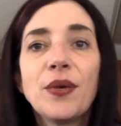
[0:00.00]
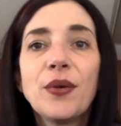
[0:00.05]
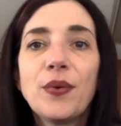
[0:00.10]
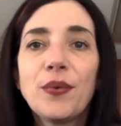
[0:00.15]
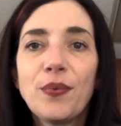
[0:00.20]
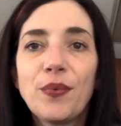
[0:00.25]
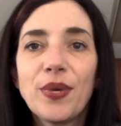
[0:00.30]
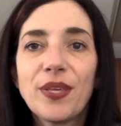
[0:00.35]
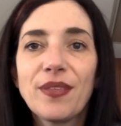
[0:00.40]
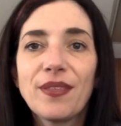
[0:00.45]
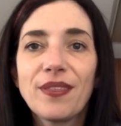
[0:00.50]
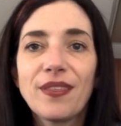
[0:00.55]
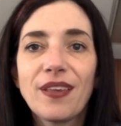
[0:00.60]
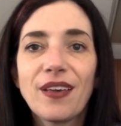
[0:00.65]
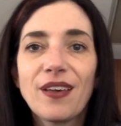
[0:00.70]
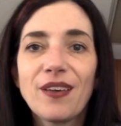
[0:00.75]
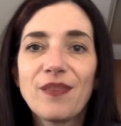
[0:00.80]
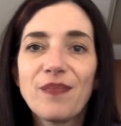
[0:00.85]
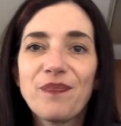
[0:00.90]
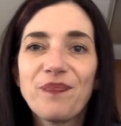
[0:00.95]
with
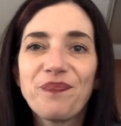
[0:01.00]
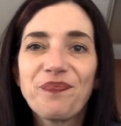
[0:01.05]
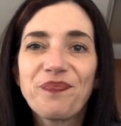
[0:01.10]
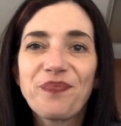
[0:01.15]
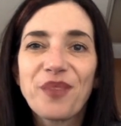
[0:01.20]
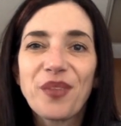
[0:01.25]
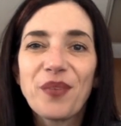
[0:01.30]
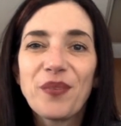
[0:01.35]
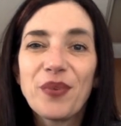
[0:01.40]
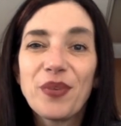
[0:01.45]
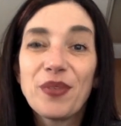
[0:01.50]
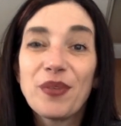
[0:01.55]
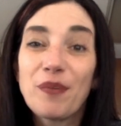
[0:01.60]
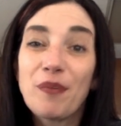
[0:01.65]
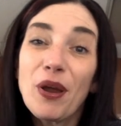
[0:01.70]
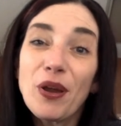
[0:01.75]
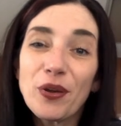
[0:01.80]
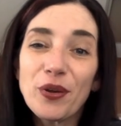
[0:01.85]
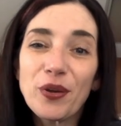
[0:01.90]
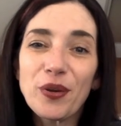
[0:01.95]
a
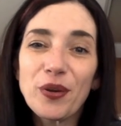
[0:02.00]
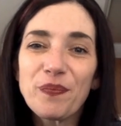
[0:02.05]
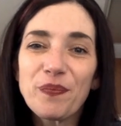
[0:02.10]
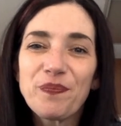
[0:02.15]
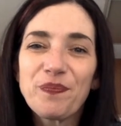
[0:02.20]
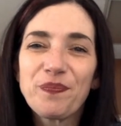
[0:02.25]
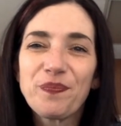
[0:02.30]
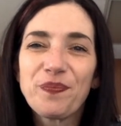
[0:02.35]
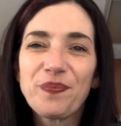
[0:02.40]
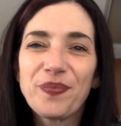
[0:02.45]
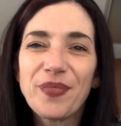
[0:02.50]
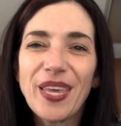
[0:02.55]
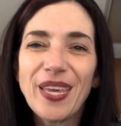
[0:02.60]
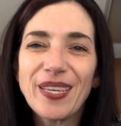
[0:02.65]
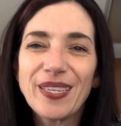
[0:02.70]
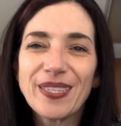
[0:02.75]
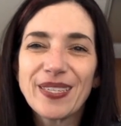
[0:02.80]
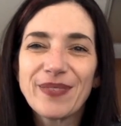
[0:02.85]
partner. Thanks.